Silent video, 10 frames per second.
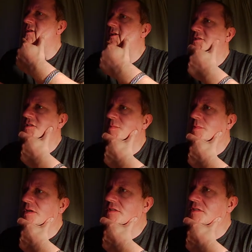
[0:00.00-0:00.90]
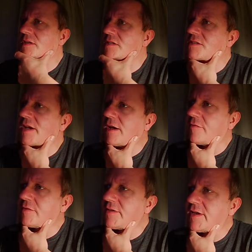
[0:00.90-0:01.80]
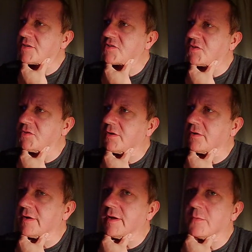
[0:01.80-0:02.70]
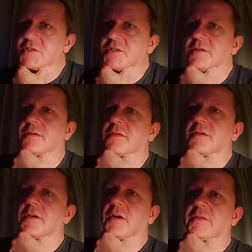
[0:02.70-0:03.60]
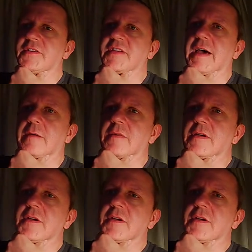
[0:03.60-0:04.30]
Sprays, is that a tat of a deus on your on this arm?